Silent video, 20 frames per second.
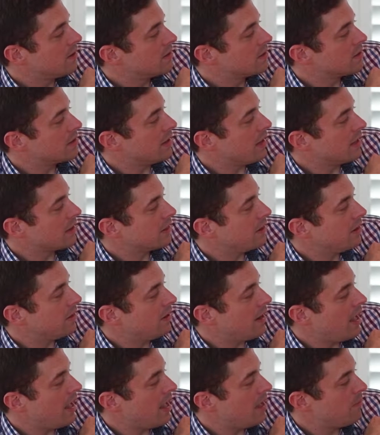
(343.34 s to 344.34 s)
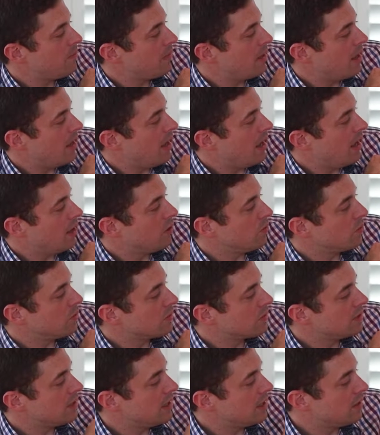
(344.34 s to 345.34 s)
Select their name, and you will
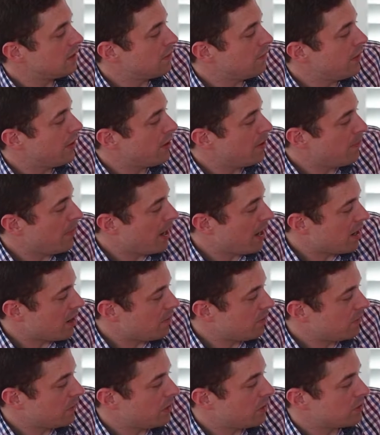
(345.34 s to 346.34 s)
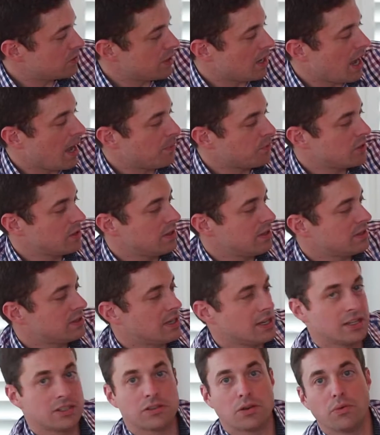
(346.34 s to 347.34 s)
see at the very bottom there's an option that
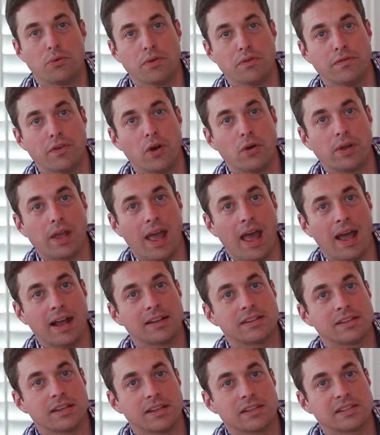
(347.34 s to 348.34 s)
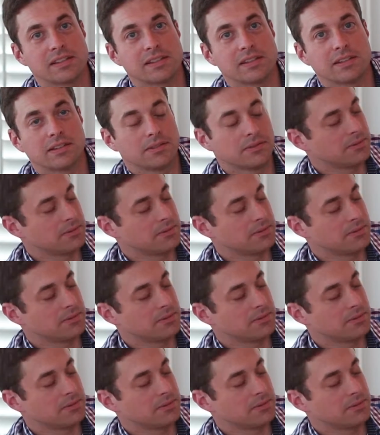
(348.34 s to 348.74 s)
says Revoke Access.